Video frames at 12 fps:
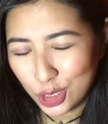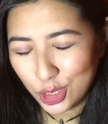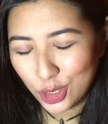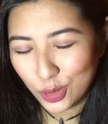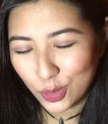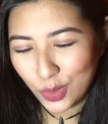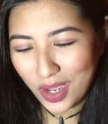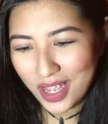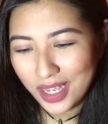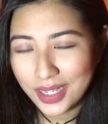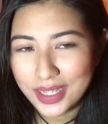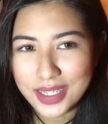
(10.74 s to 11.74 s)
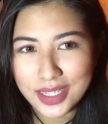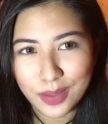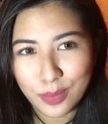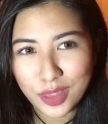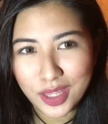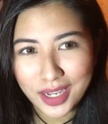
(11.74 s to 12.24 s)
you
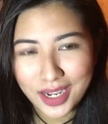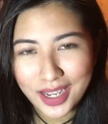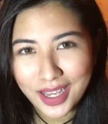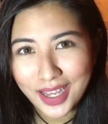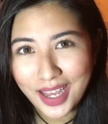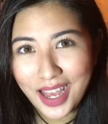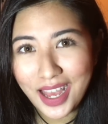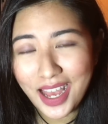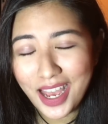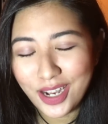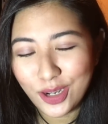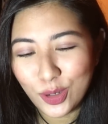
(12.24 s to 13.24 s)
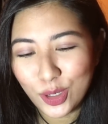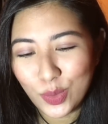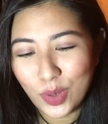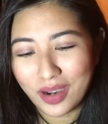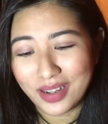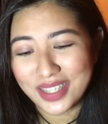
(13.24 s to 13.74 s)
something I know you
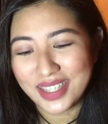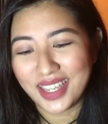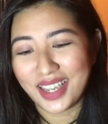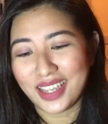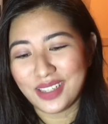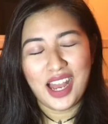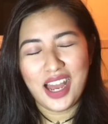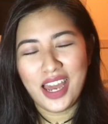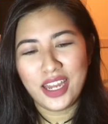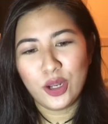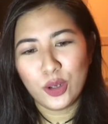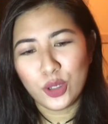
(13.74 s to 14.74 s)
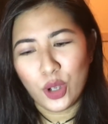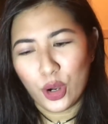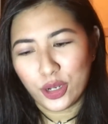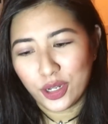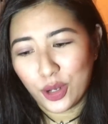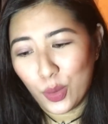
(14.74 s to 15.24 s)
want to see. I know you
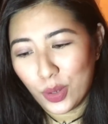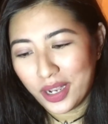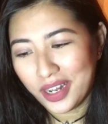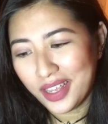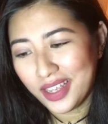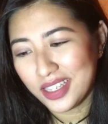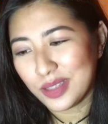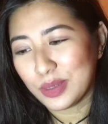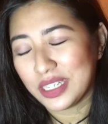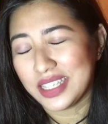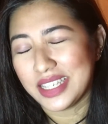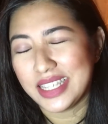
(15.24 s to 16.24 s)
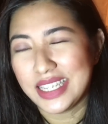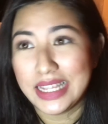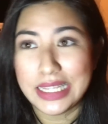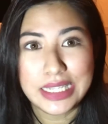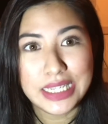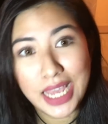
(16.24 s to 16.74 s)
already know what it is because it's in
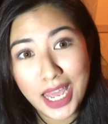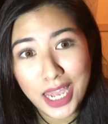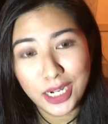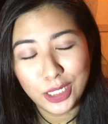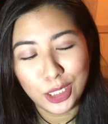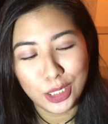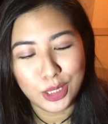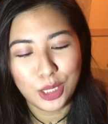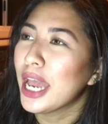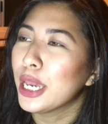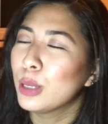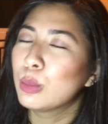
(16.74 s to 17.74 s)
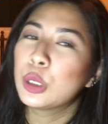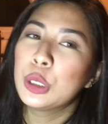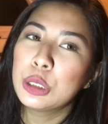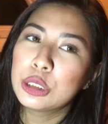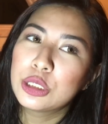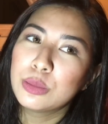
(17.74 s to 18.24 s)
the title. I am
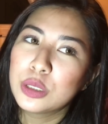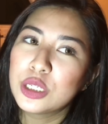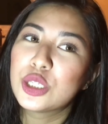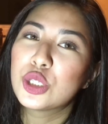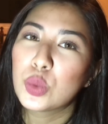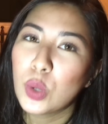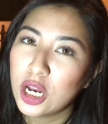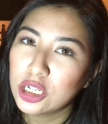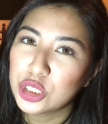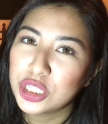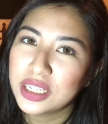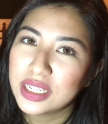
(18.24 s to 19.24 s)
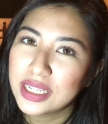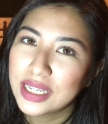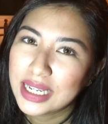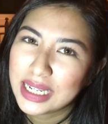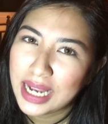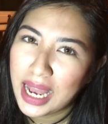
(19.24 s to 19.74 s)
going to be swatching
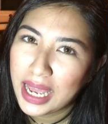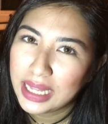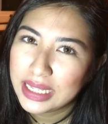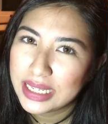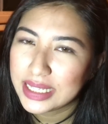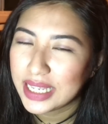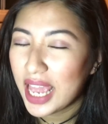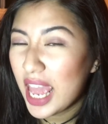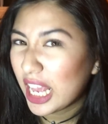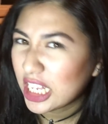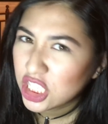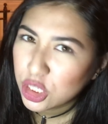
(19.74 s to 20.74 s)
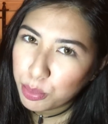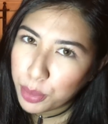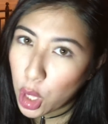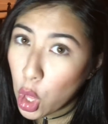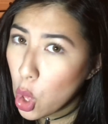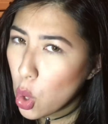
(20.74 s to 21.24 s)
Kylie's
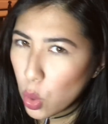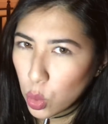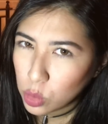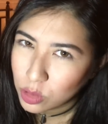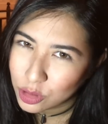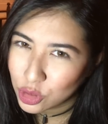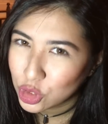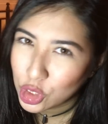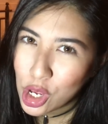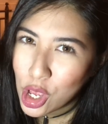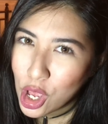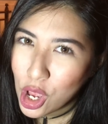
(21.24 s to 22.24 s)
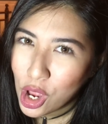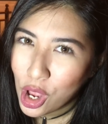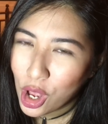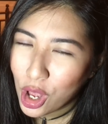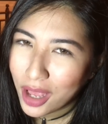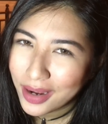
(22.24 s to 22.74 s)
exposed
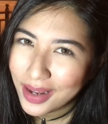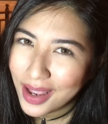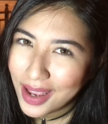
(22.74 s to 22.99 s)
on